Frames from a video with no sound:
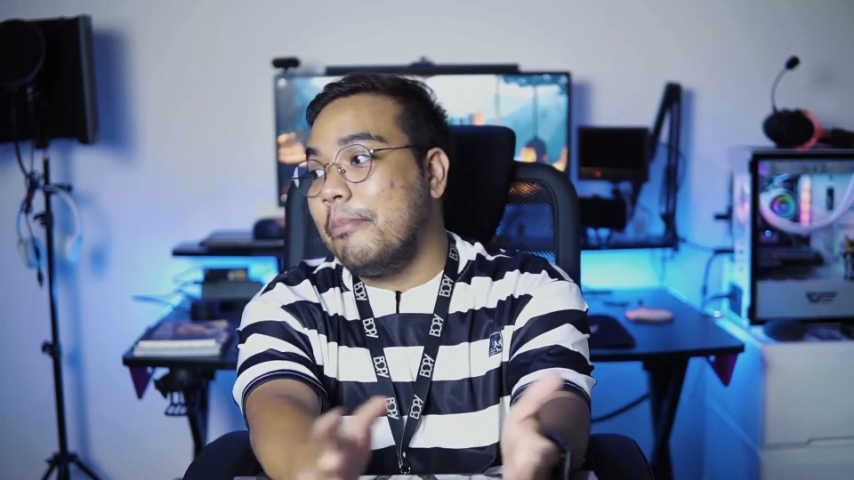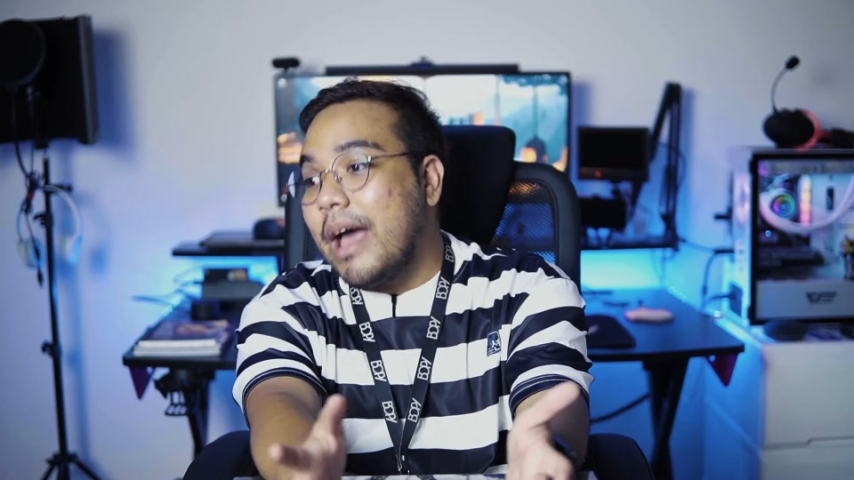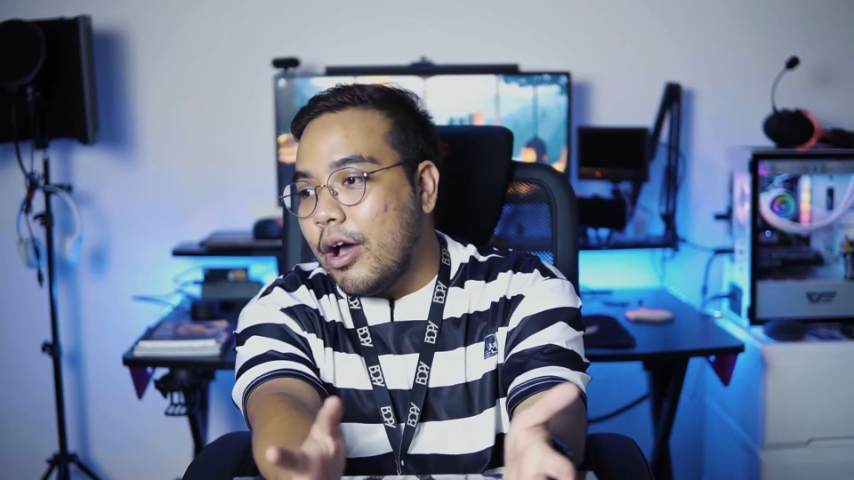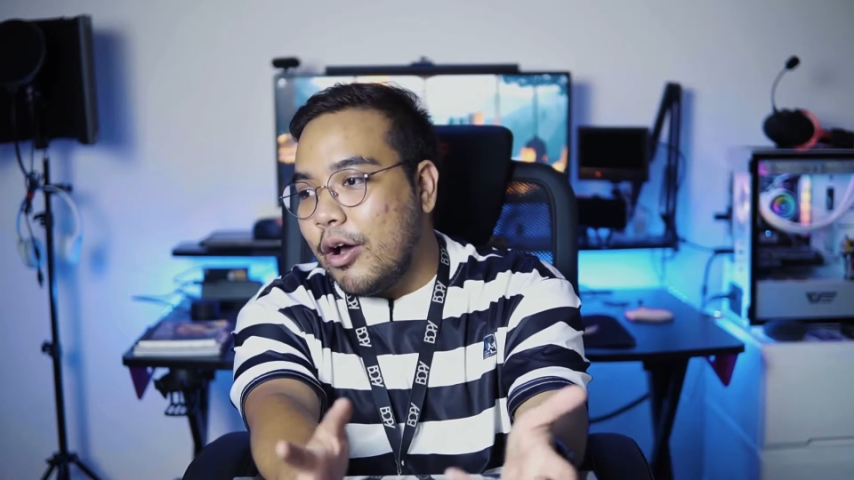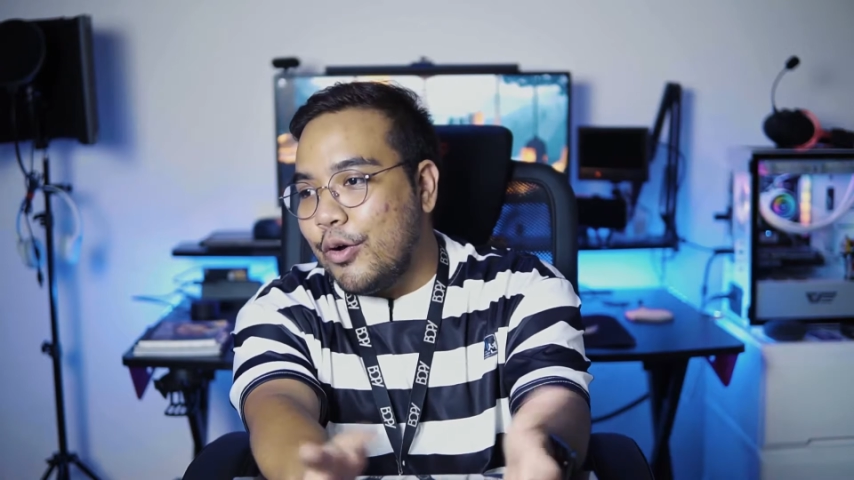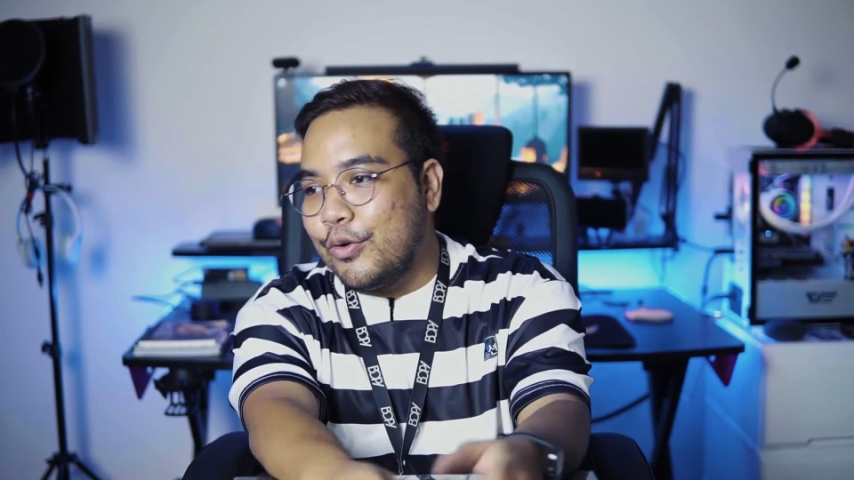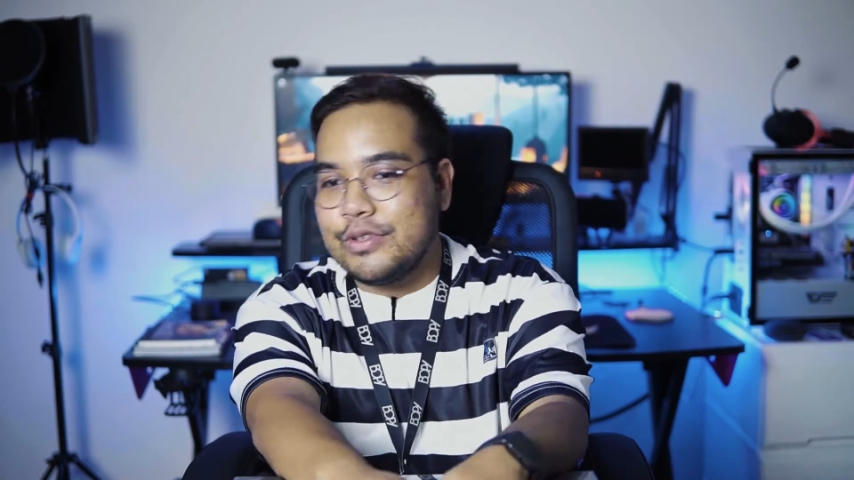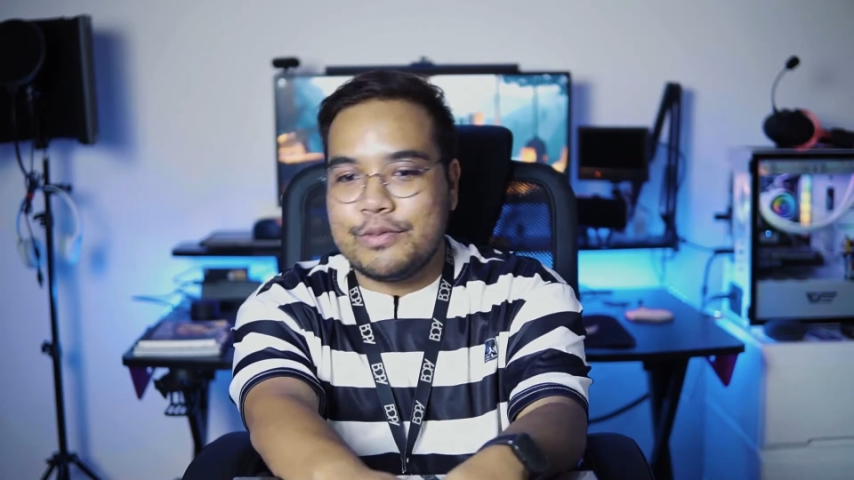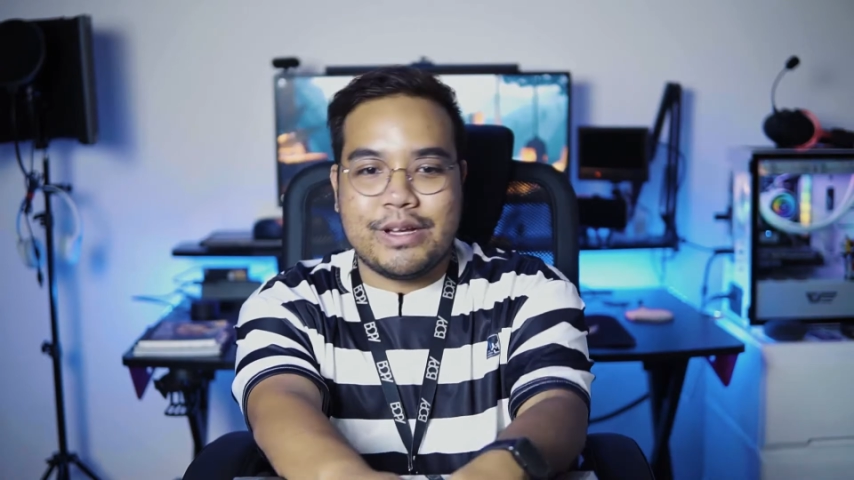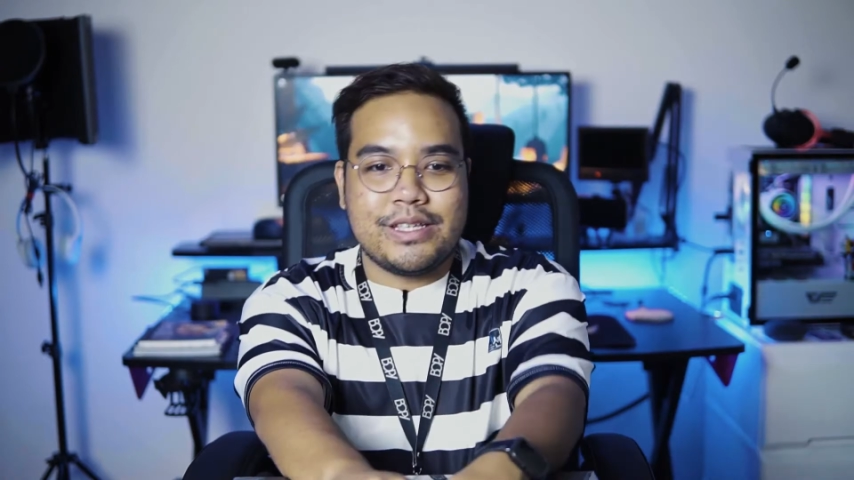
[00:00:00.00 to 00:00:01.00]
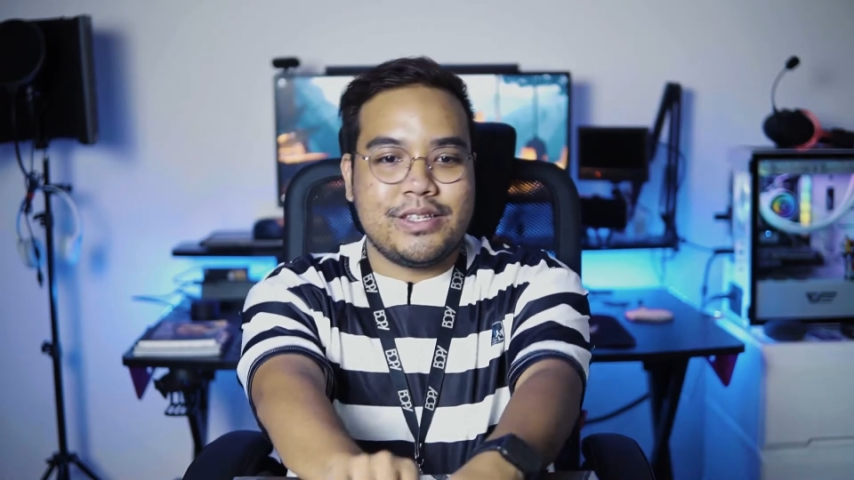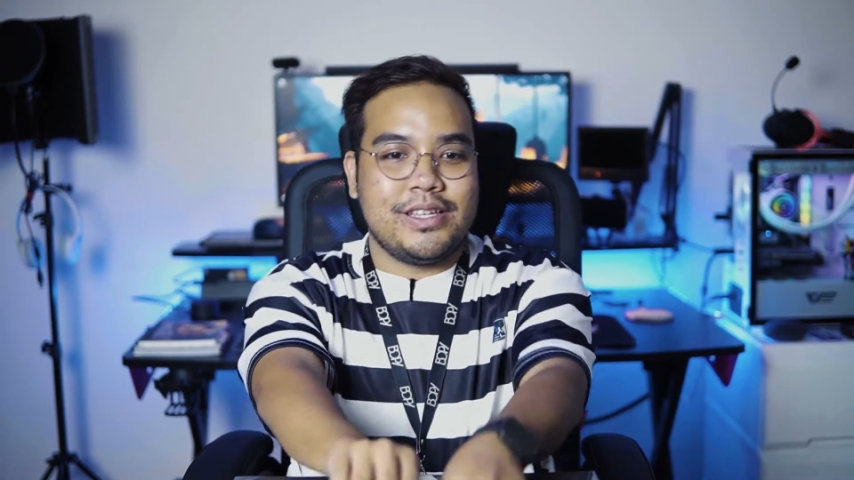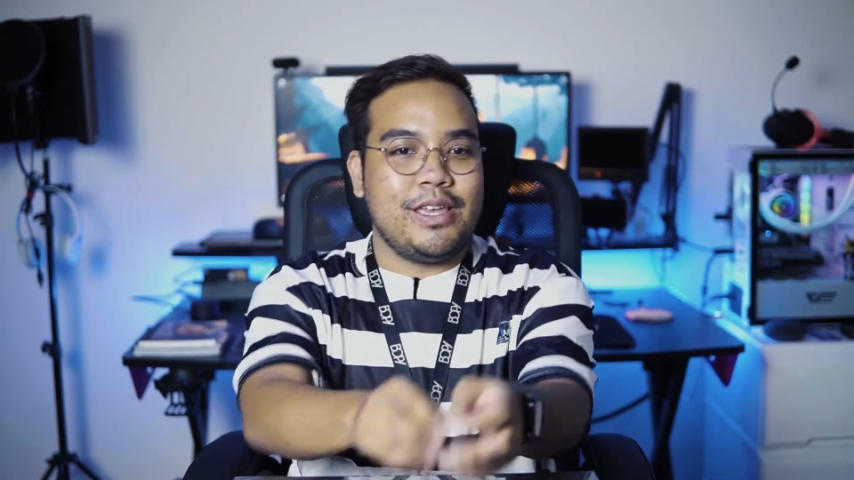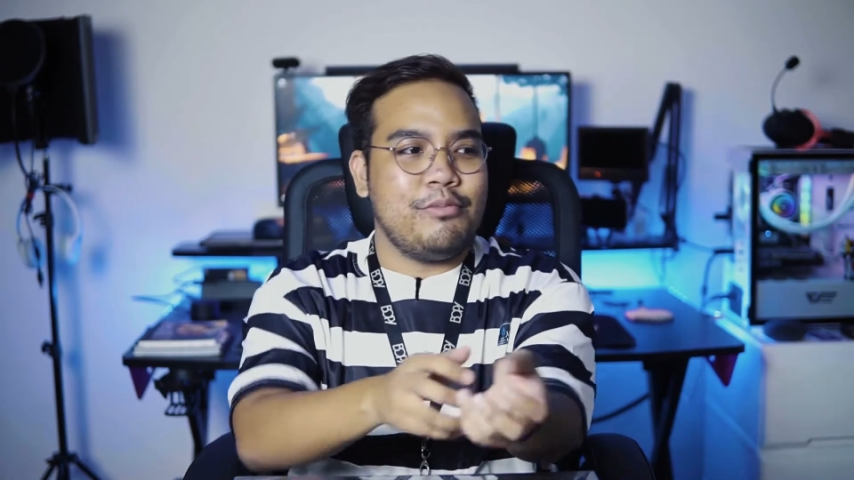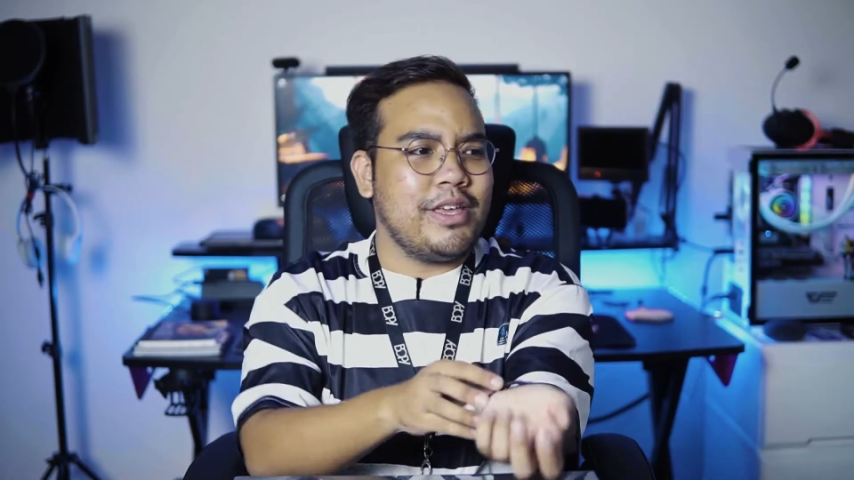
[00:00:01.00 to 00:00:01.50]
mouse, budget
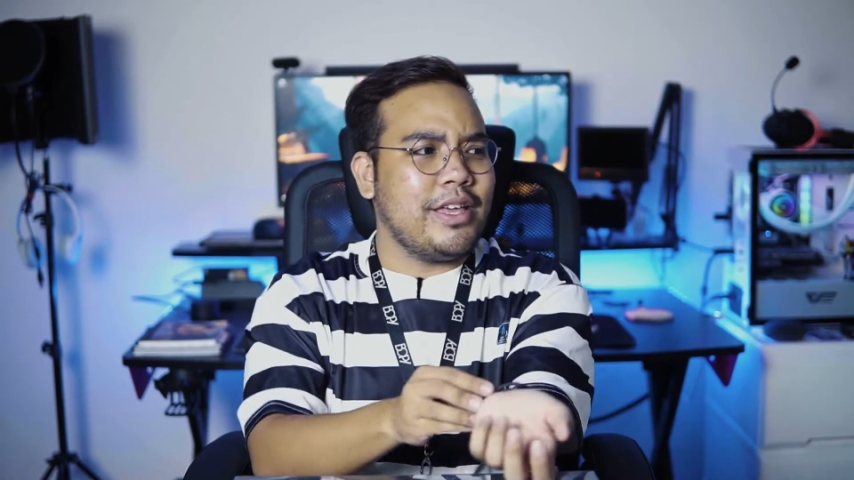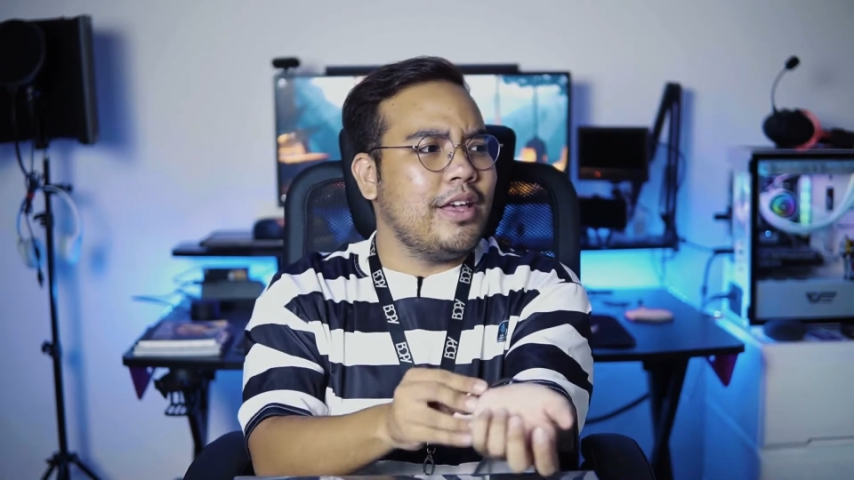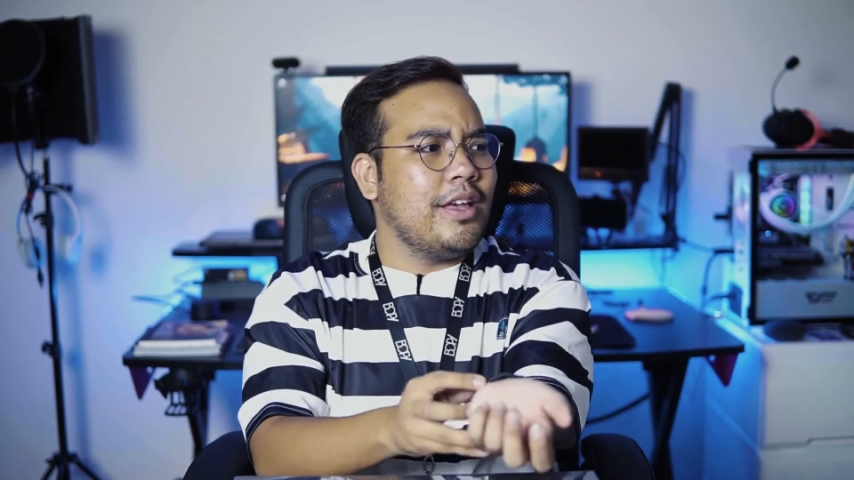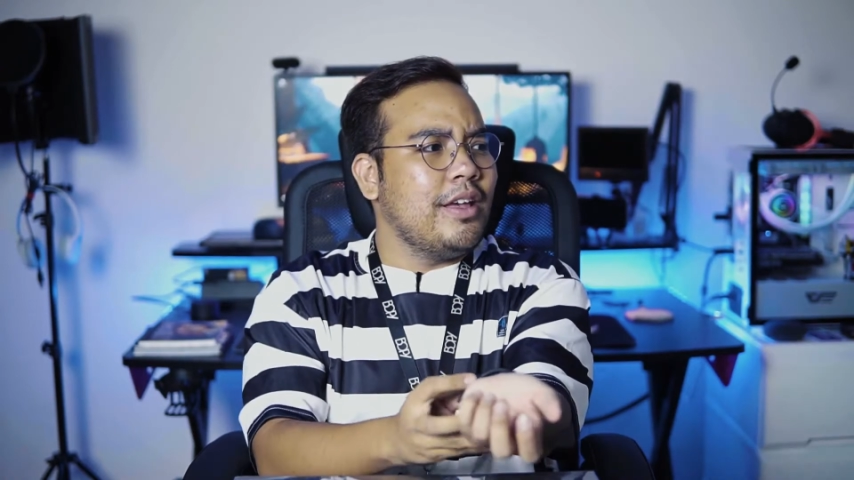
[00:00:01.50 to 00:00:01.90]
gaming